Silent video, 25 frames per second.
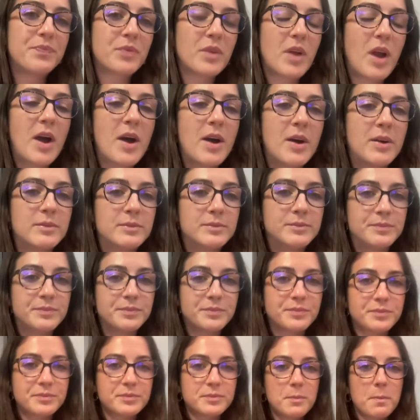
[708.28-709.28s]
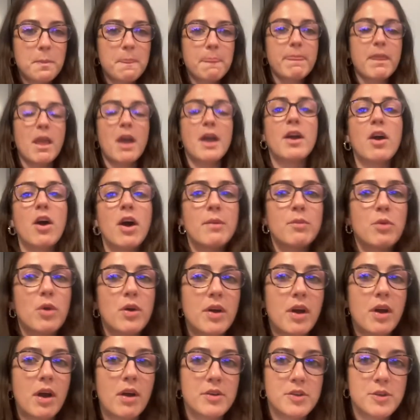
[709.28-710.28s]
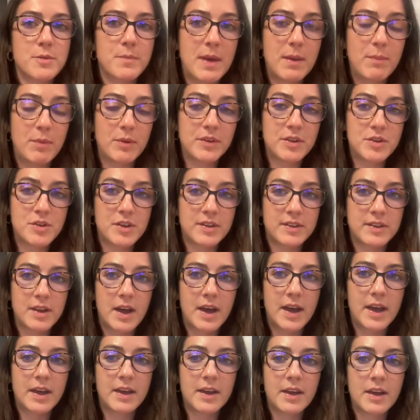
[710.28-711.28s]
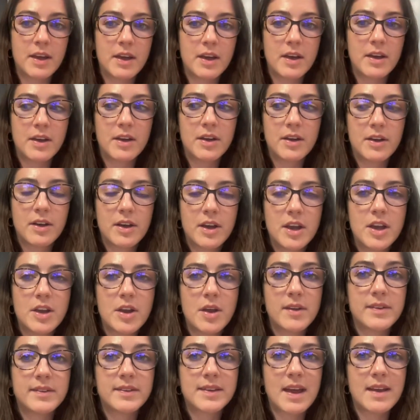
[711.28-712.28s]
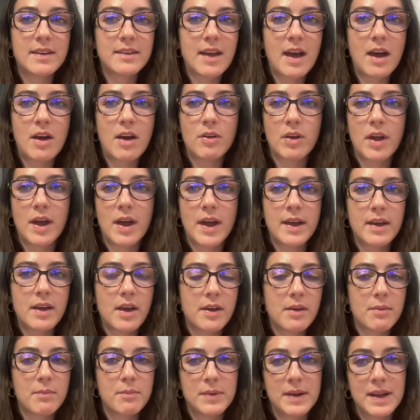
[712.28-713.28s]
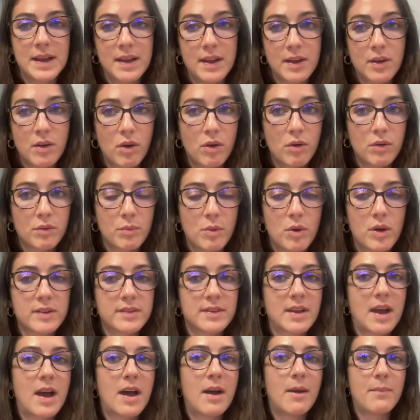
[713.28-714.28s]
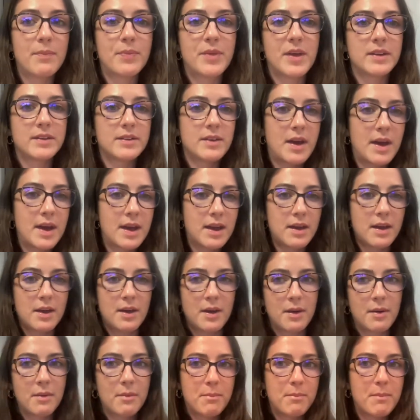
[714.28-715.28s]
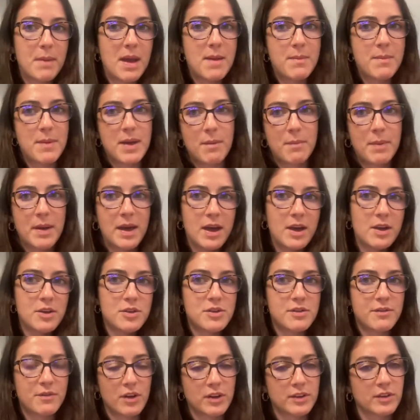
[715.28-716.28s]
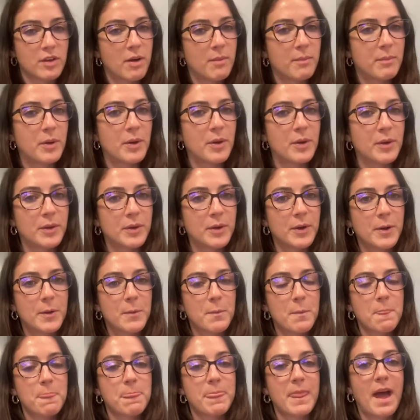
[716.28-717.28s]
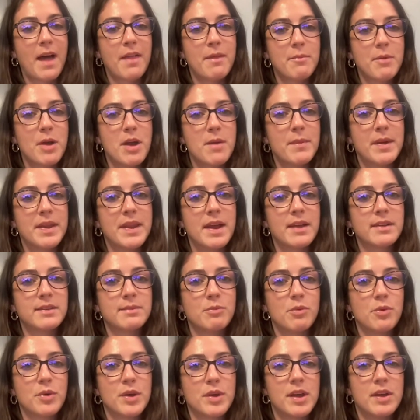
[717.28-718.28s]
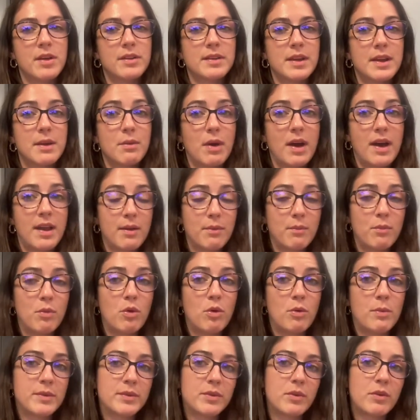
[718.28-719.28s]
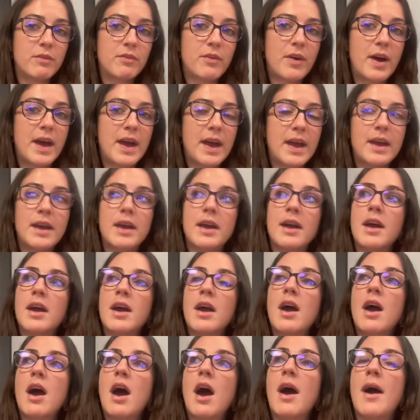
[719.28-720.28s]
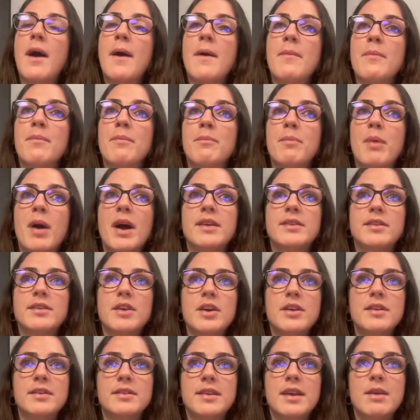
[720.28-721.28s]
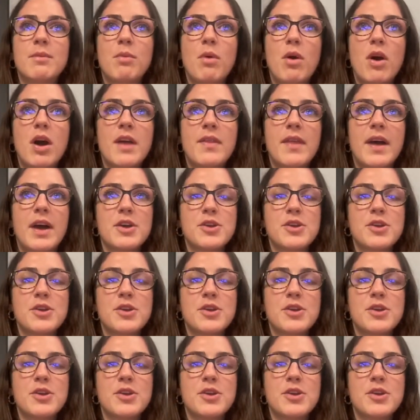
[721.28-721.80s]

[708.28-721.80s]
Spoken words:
Like I'm not encouraging people to just like, send out like a completely cold WhatsApp that's like maybe a pitch, for example. At the moment, it's more used in a warm sort of way. But I don't see why that